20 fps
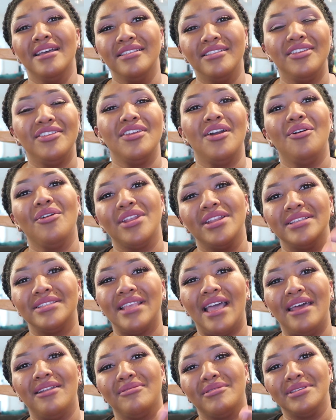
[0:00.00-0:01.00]
the yogurt
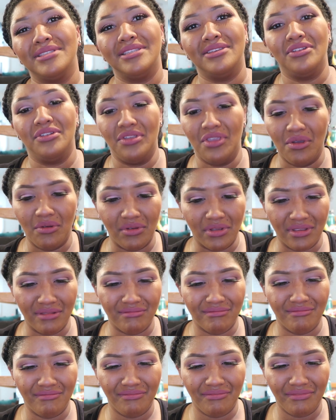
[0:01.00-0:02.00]
is, I don't
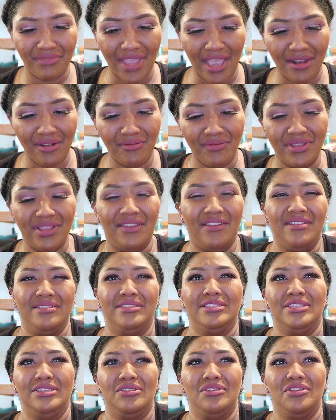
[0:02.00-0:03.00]
really
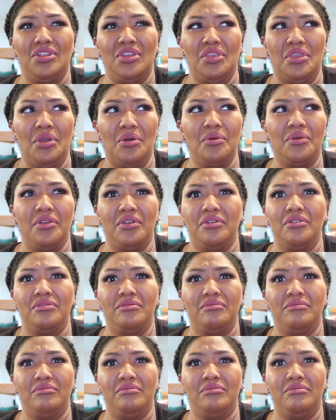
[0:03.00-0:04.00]
consider the yogurt
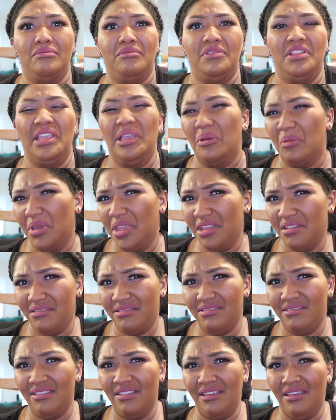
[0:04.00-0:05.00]
liquid,
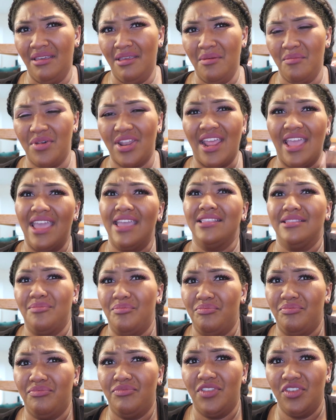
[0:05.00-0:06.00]
but I
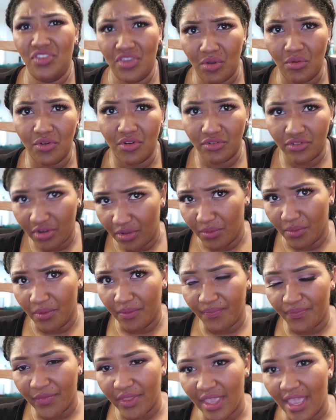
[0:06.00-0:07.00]
had the yogurt too,
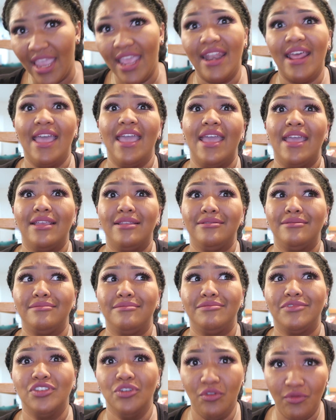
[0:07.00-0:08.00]
and I had
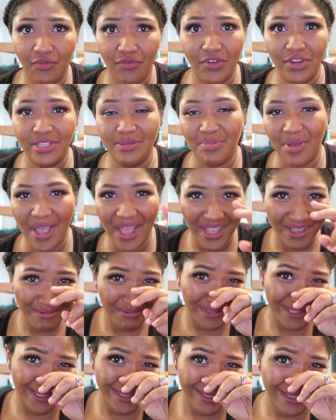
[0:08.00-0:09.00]
2 freeze
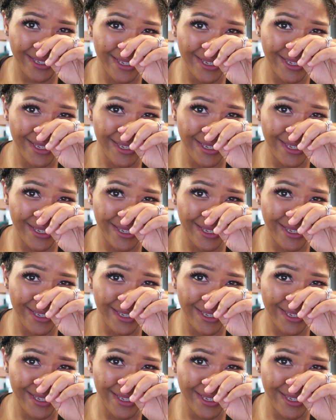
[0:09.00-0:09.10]
pops.